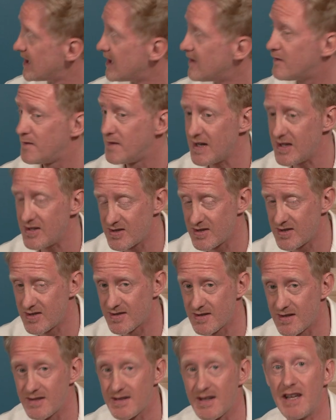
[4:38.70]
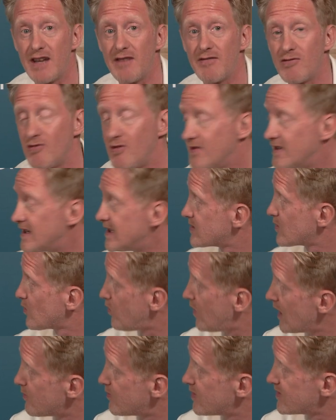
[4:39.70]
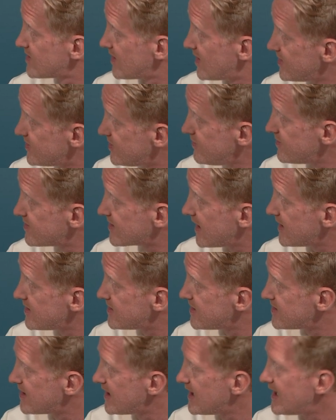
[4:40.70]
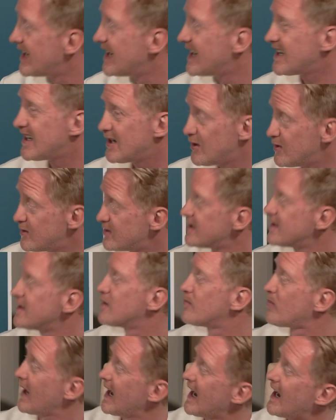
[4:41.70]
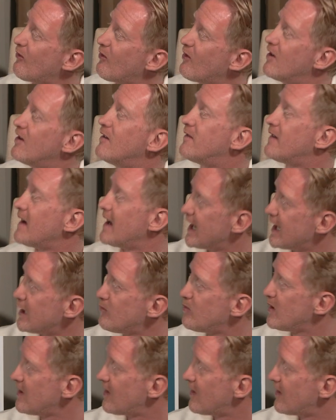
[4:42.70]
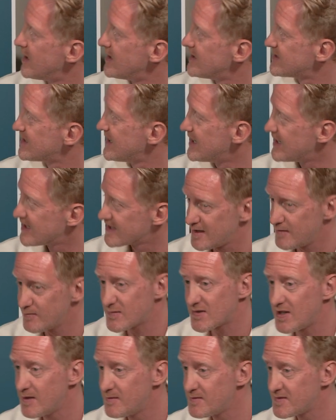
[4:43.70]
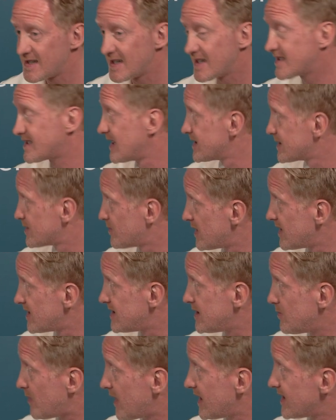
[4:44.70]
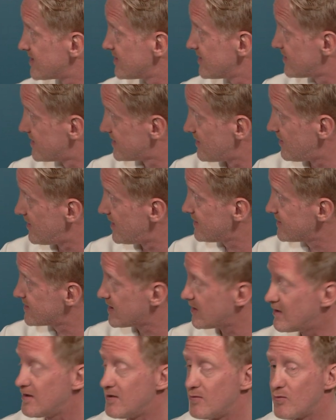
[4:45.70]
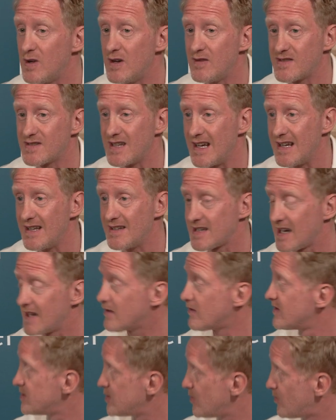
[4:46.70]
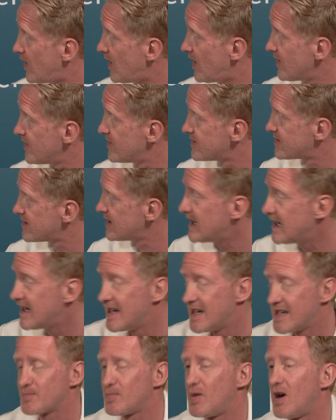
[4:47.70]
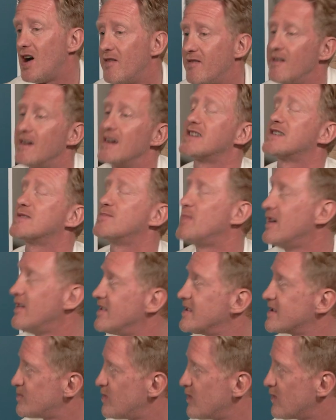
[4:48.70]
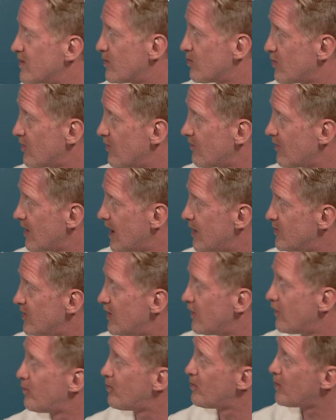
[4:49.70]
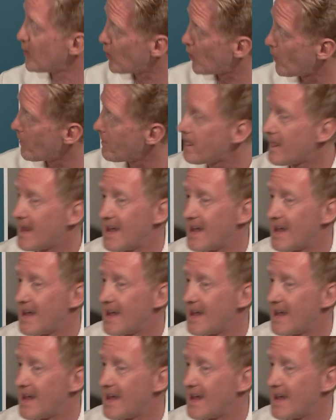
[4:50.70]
and features that deliver on these quite precise use cases using the power of APIs. Sometimes extensibility based on design. So we've seen technology partners as part of our Experience Builder program that have built